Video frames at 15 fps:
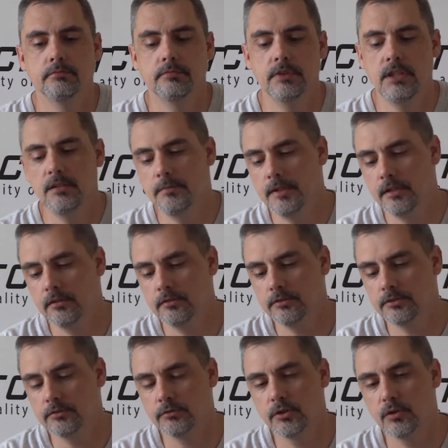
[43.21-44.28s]
emails
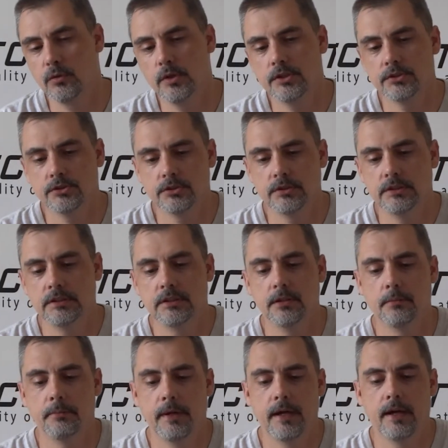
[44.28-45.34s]
and requested
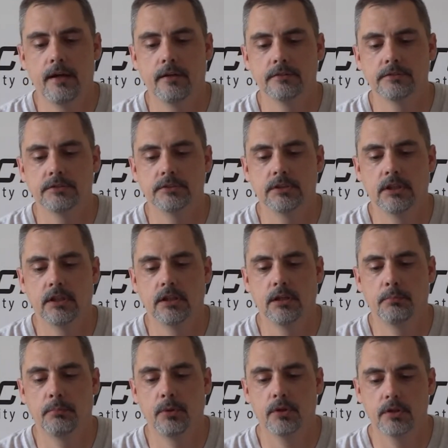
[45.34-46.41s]
about a
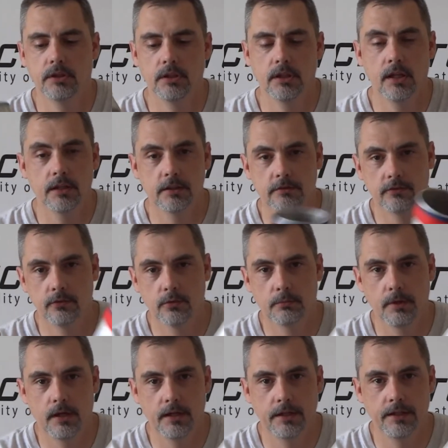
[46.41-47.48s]
percolator for
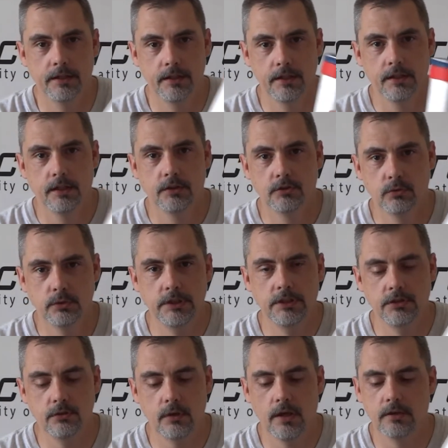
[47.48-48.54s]
my
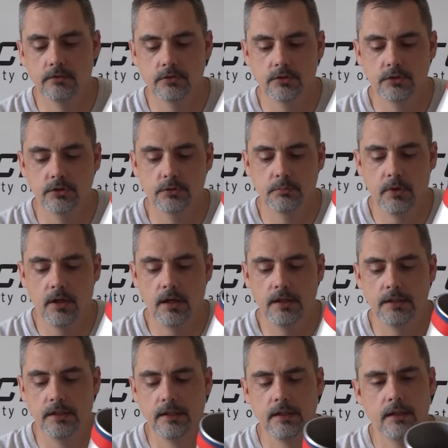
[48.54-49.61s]
22-ounce cook pot.
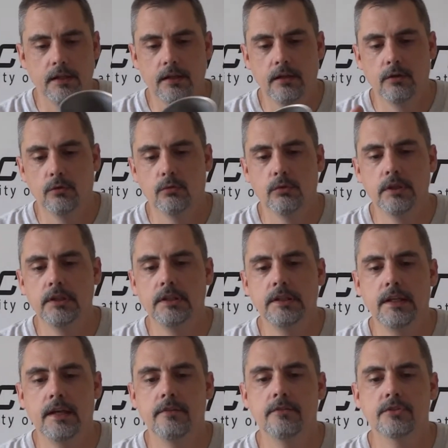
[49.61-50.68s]

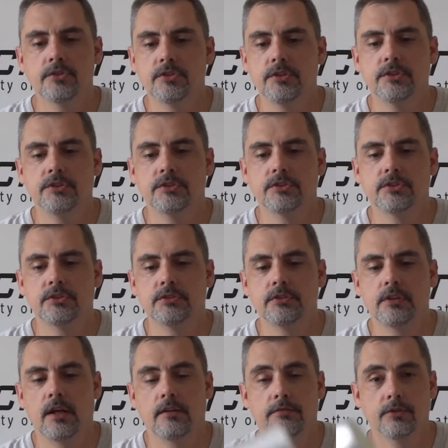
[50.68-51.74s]
Really, ever since
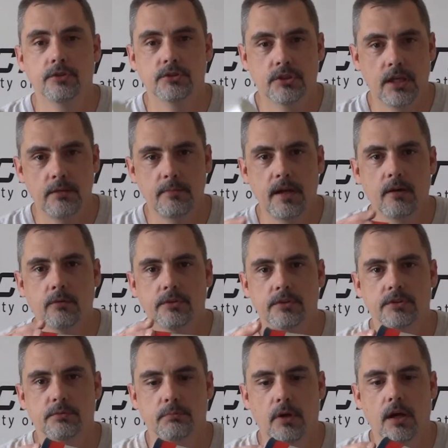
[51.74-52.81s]
I first came out with
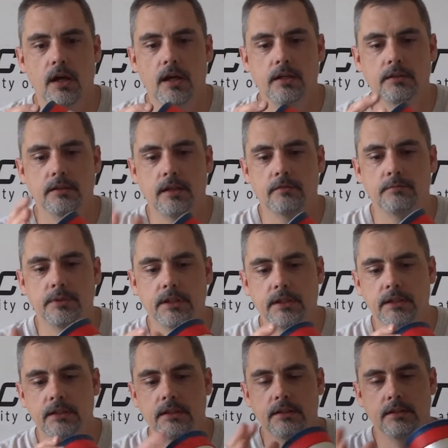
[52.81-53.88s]
this pot, I've been
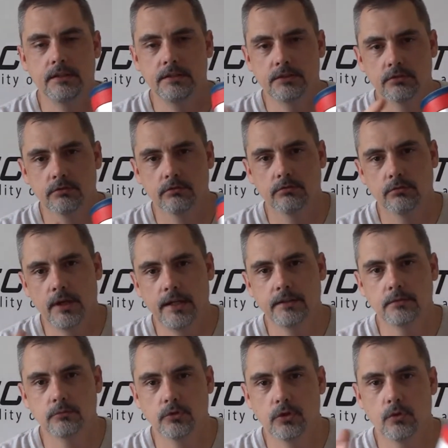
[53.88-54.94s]
getting these
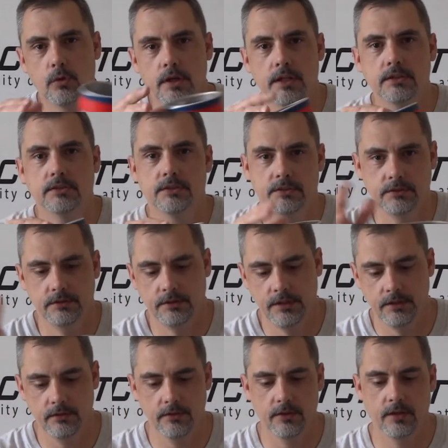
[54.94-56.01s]
random requests
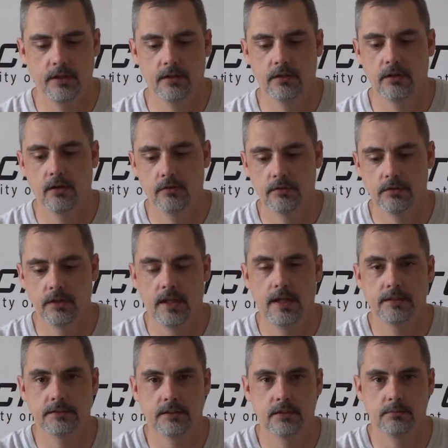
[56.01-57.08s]
here and there over the
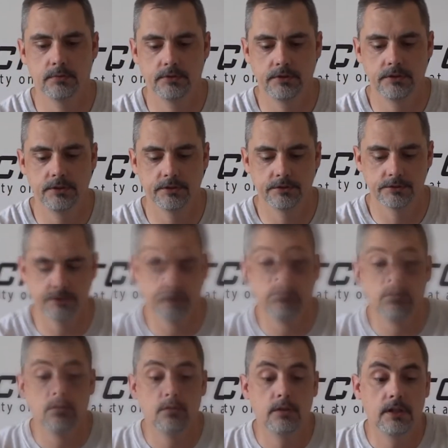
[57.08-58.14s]
last couple of years.
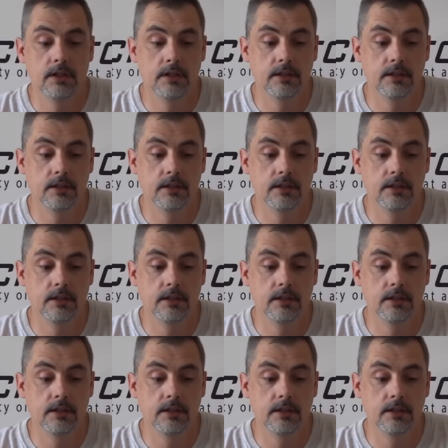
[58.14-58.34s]
So